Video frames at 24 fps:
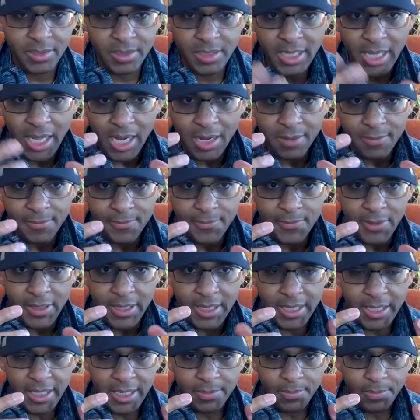kind of
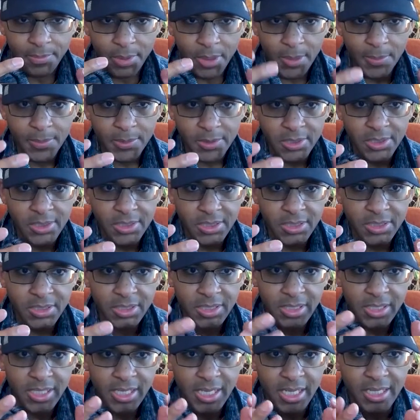the purpose,
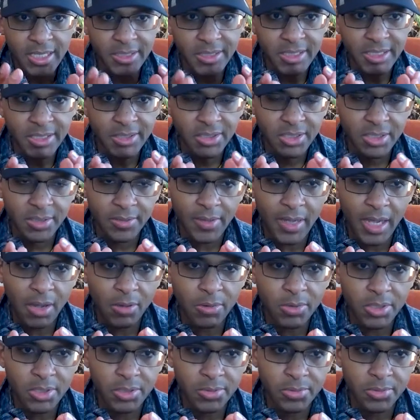in the sense of how
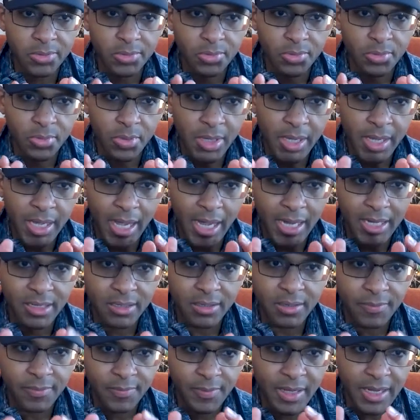do you
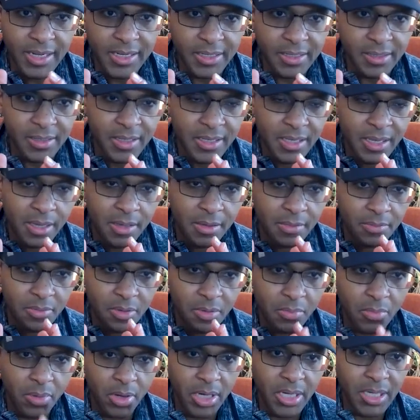identify the
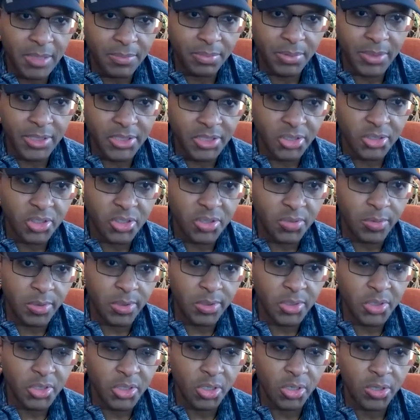marketplace that you want
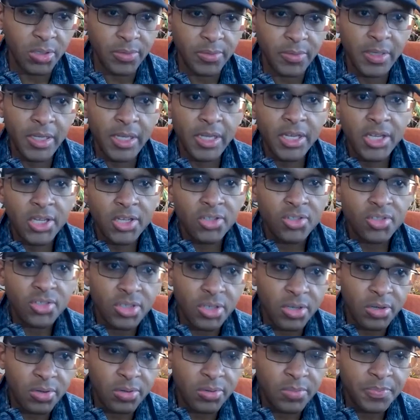to serve.
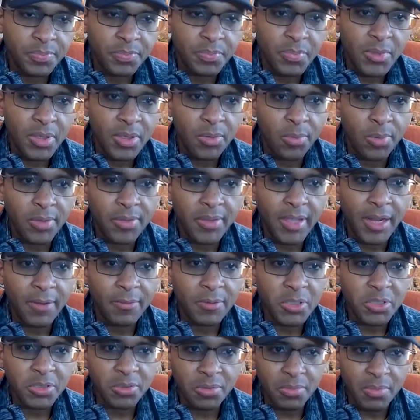So with that, I
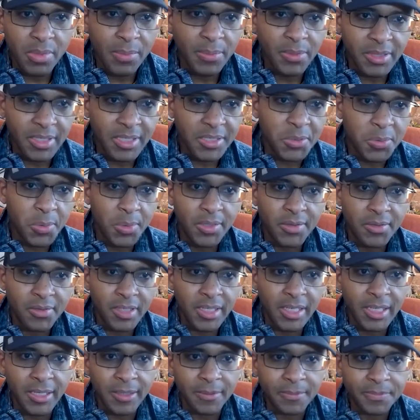want you to remember this one
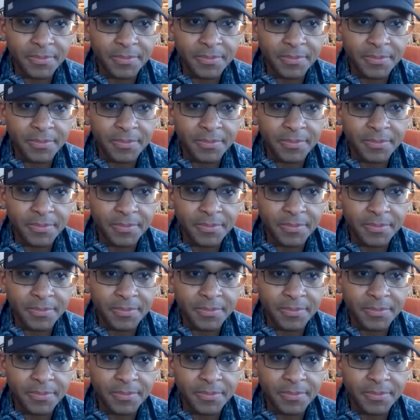thing.